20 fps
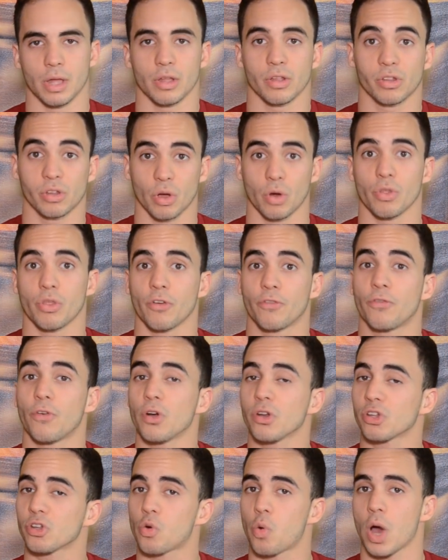So the
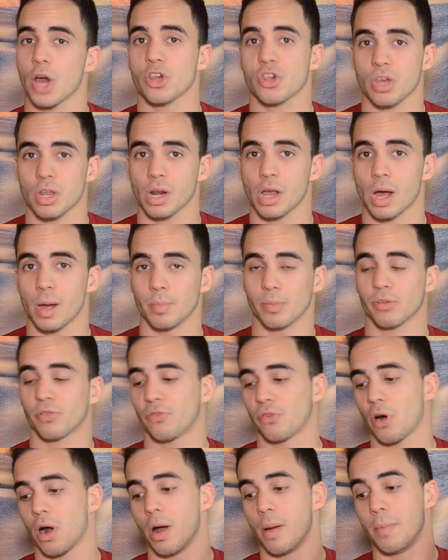first question comes
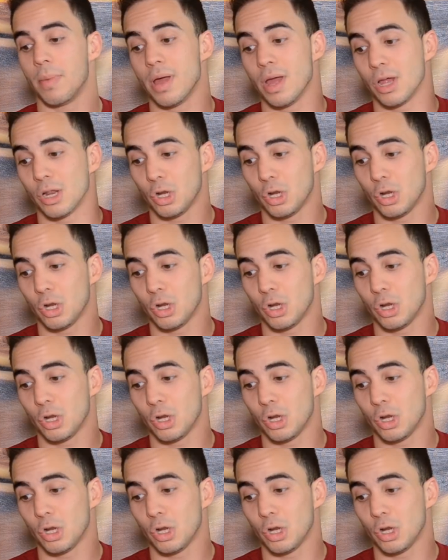from